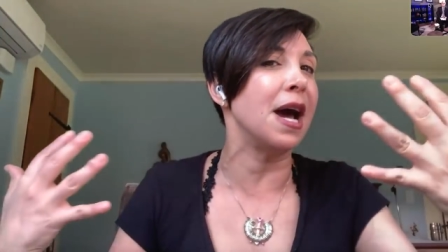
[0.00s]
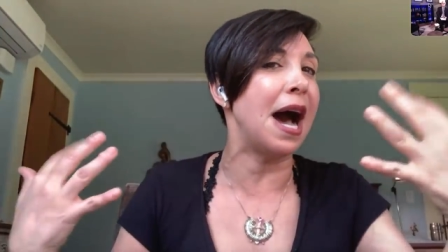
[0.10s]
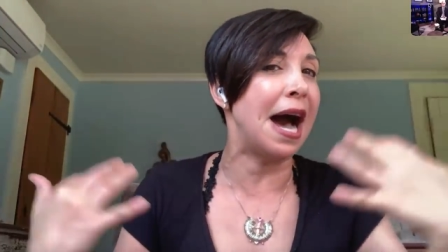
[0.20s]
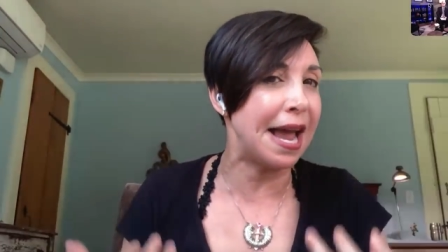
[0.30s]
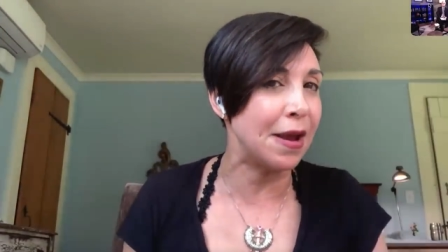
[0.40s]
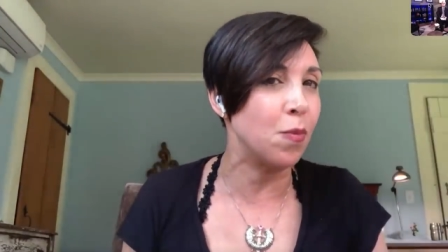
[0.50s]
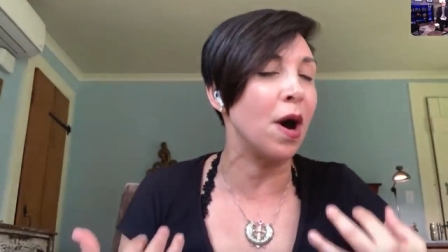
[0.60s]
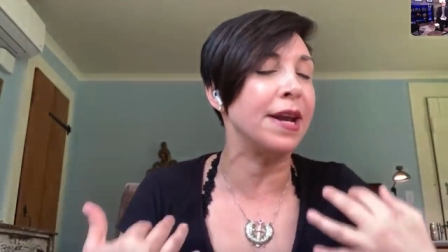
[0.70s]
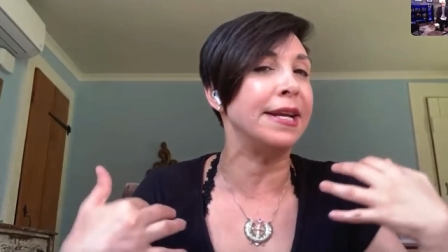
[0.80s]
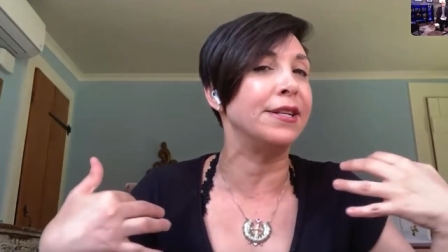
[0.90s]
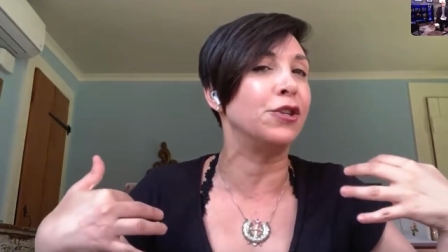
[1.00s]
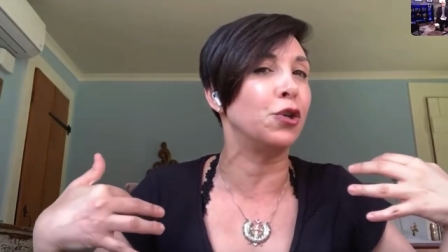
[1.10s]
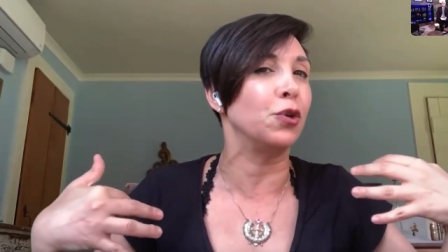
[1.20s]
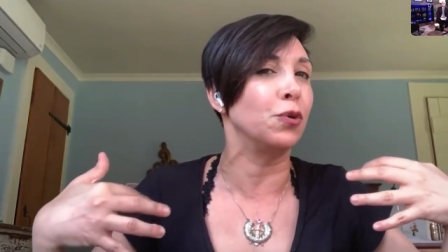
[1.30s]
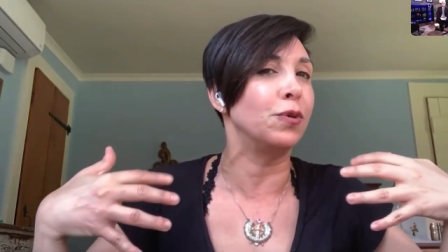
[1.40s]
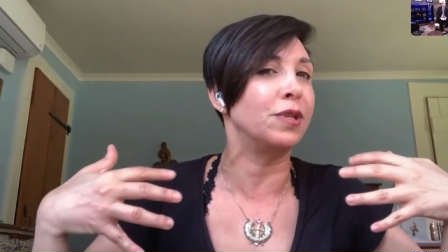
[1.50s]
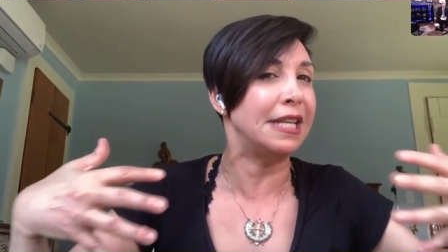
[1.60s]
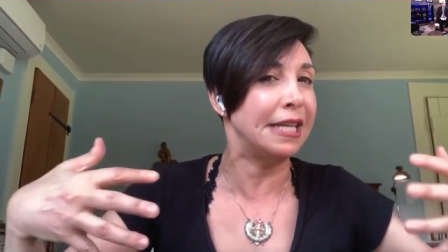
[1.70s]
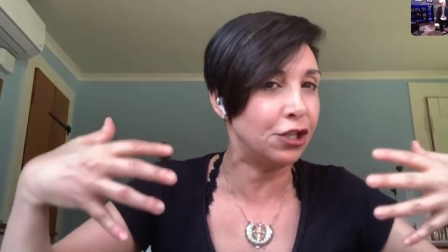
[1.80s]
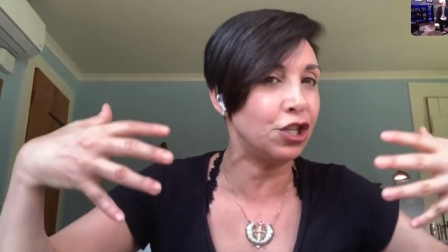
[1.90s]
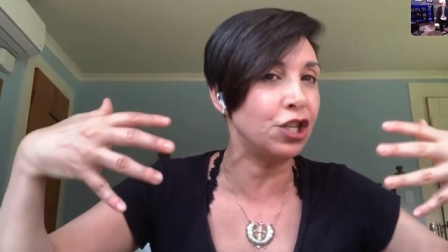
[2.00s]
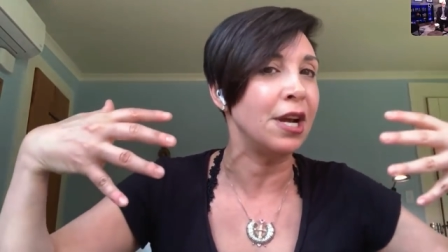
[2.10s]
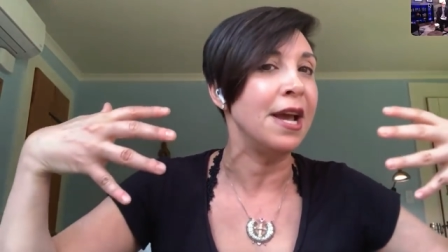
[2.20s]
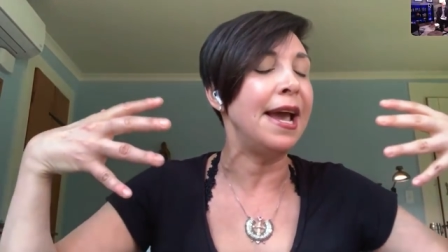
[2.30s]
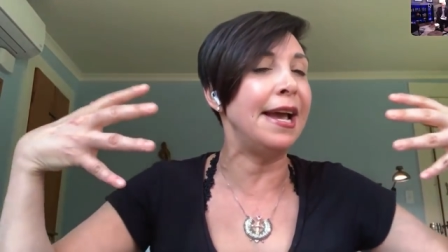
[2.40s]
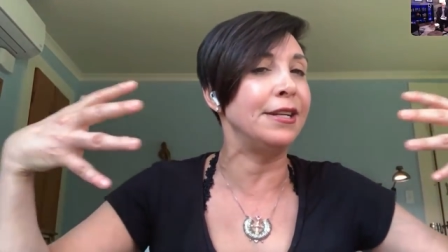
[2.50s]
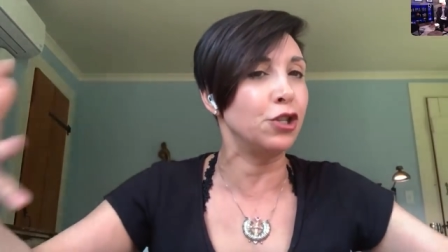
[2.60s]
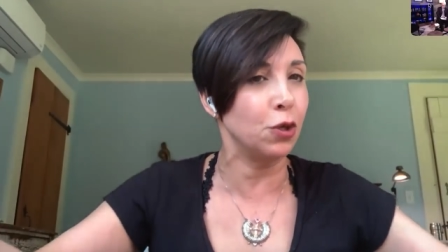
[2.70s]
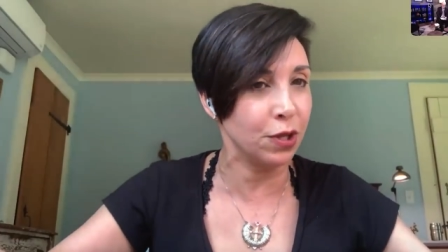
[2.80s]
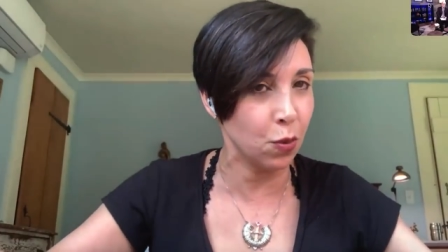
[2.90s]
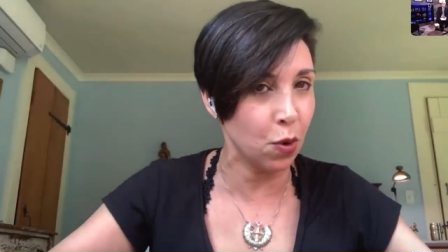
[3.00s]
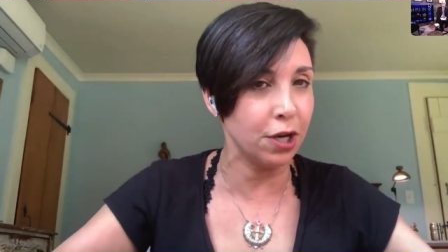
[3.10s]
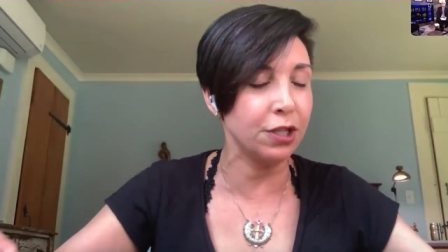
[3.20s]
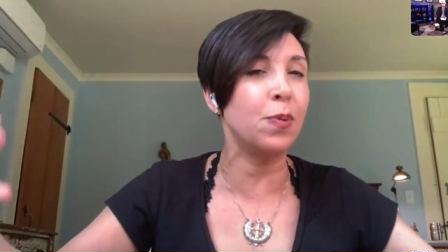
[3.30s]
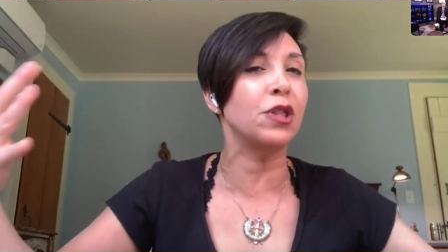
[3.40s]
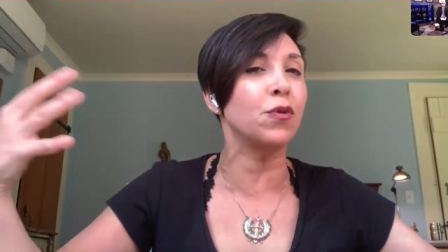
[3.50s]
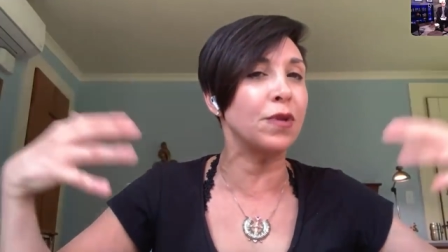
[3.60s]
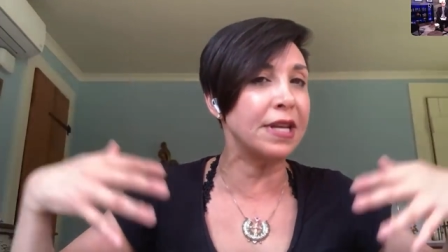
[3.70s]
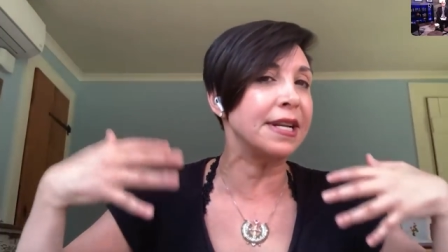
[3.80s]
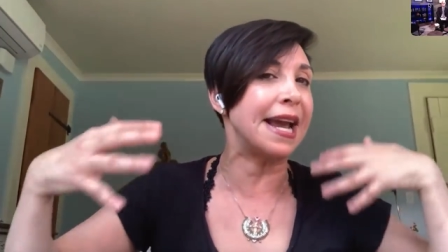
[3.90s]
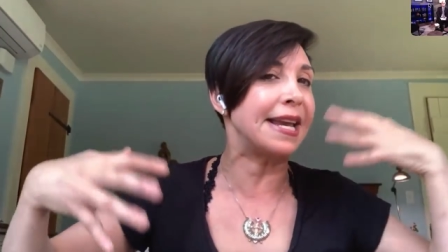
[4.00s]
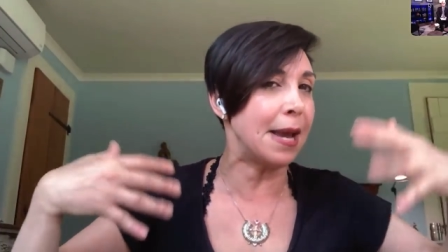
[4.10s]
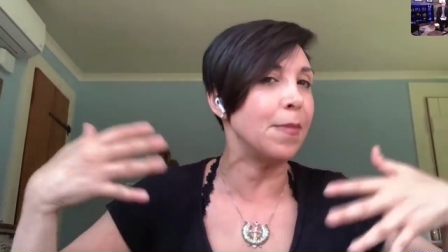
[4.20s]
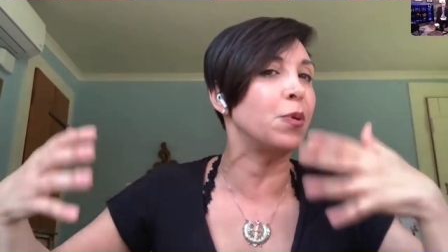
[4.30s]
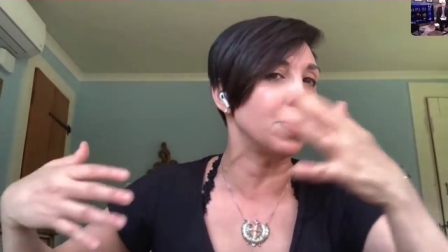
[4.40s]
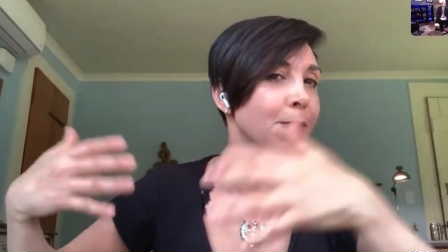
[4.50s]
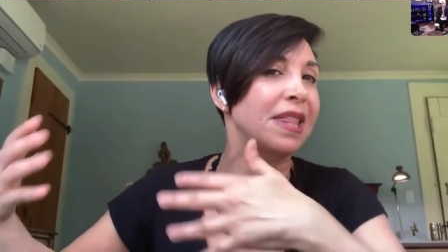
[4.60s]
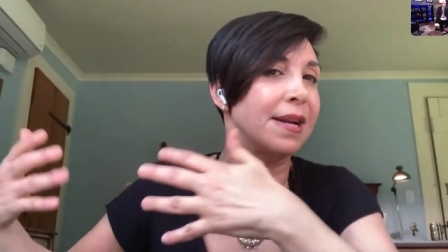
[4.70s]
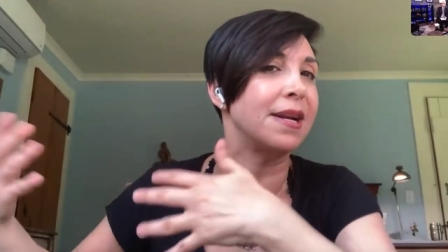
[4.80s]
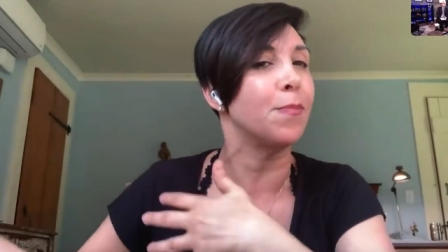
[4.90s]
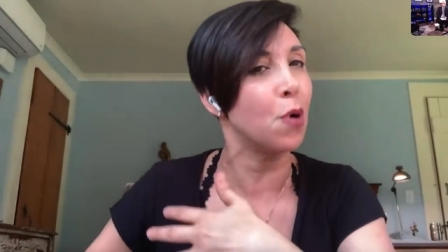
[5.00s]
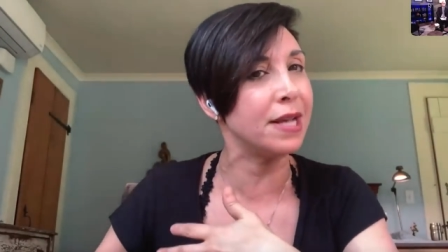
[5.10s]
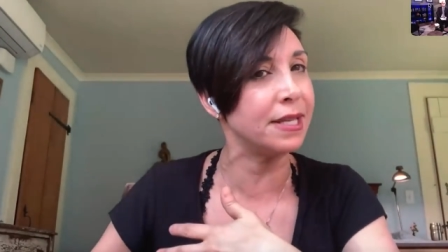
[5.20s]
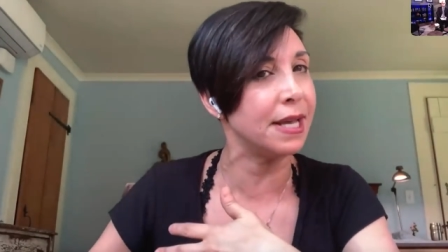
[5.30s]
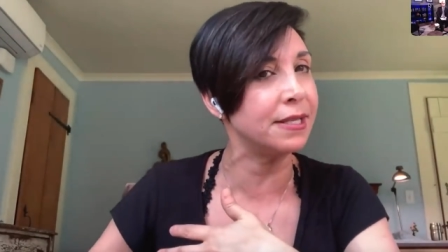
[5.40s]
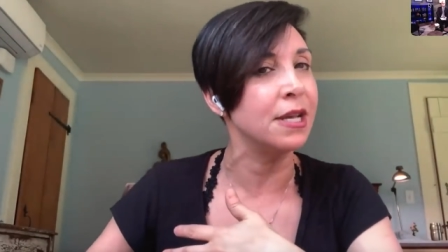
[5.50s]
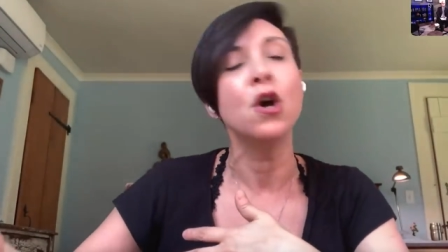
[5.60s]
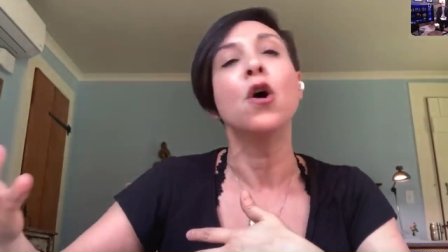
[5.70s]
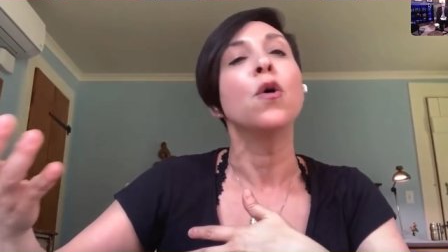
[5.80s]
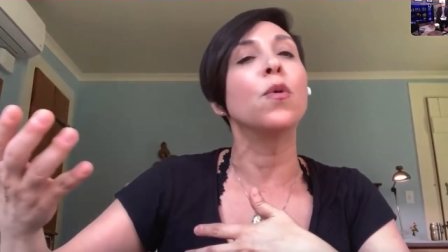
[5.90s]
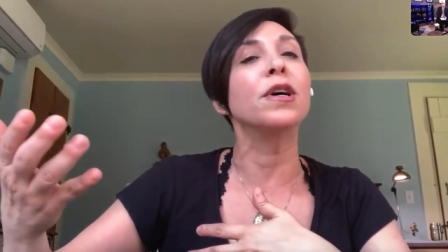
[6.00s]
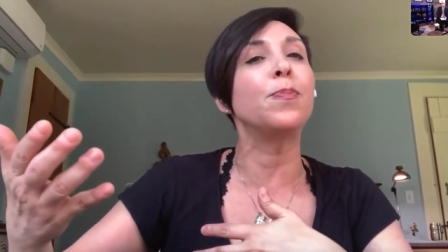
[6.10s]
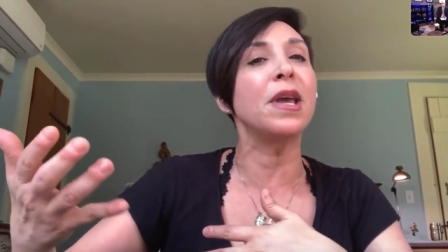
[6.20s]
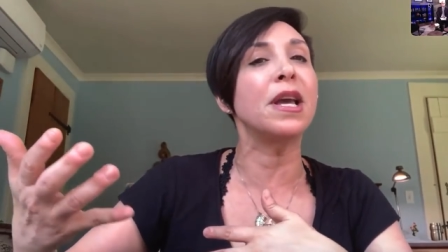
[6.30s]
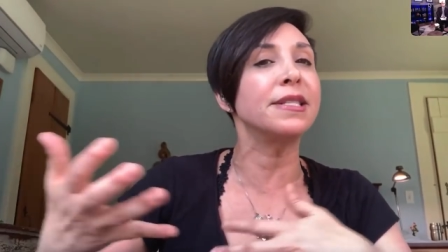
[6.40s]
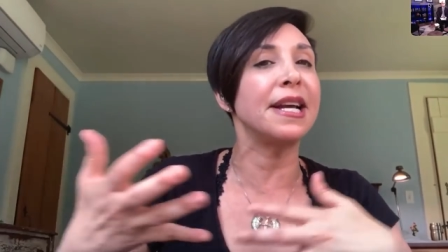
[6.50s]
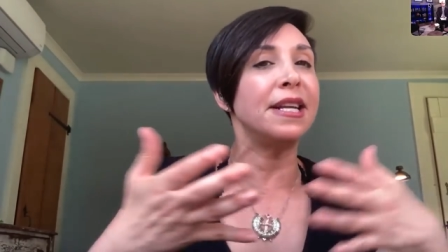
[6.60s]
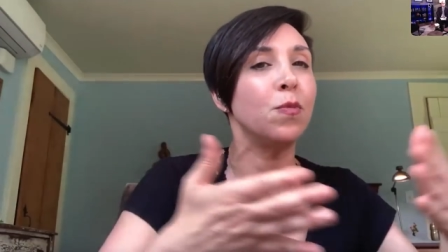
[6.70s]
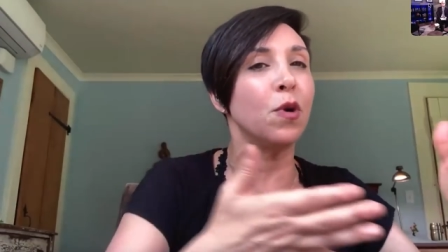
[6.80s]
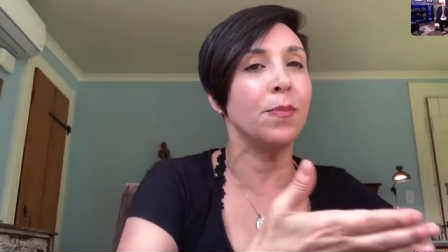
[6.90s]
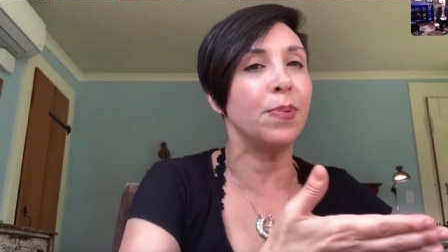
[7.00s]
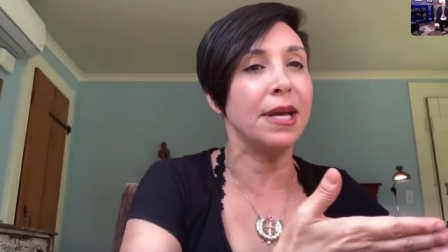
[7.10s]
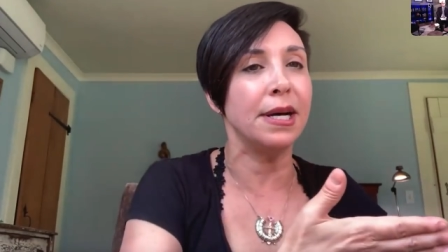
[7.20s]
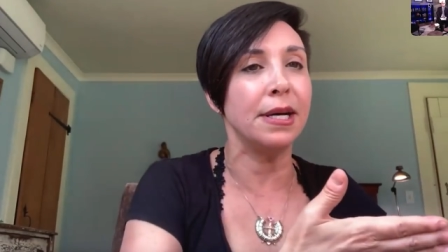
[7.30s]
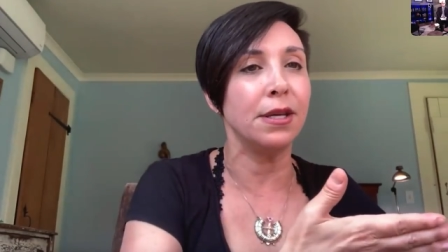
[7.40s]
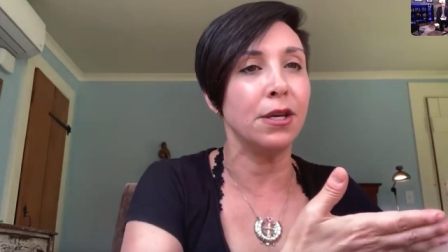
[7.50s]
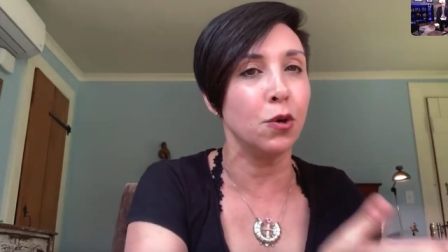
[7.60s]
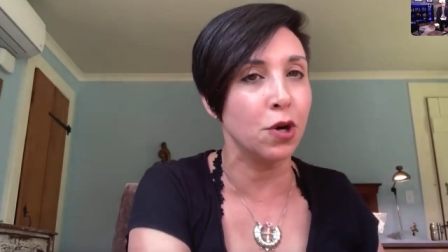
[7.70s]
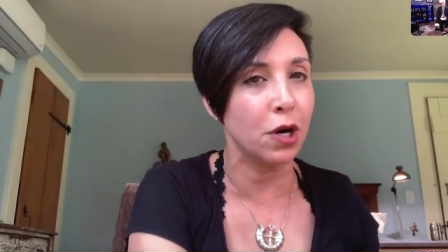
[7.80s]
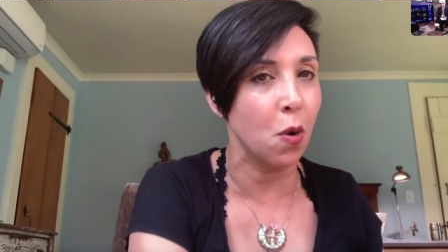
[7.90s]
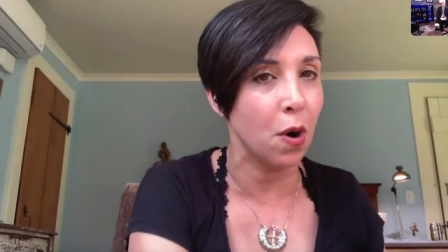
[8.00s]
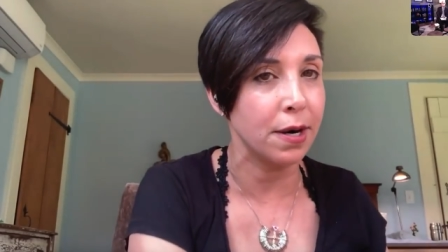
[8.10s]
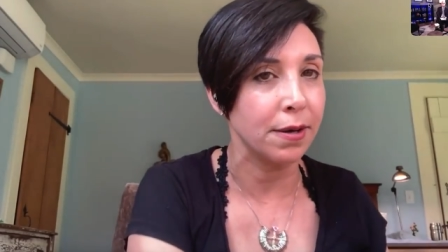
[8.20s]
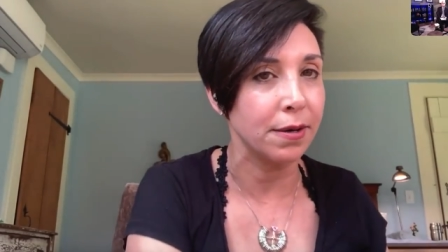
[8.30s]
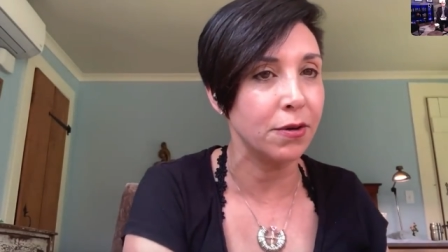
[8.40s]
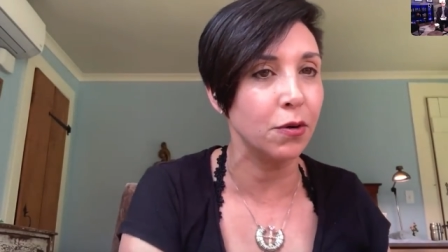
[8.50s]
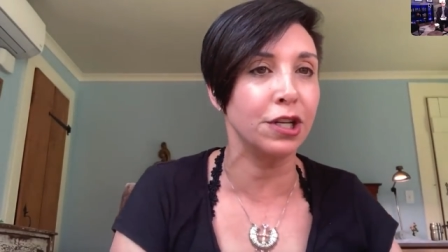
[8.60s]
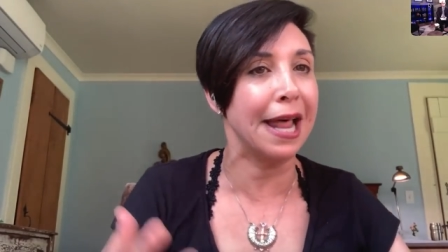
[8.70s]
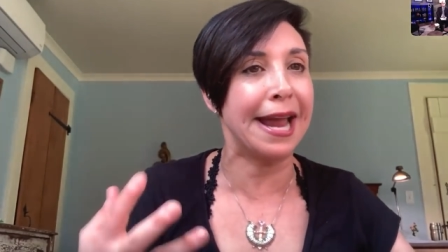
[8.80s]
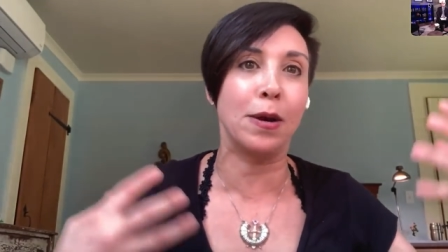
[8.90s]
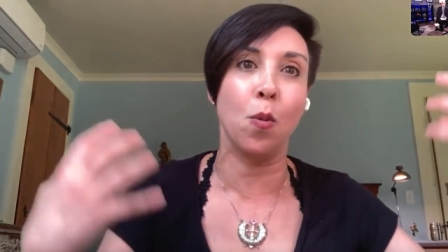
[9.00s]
I wanted to teach and do in the world. But the reason I came up with a method and a process was because I didn't want to be a unicorn who could like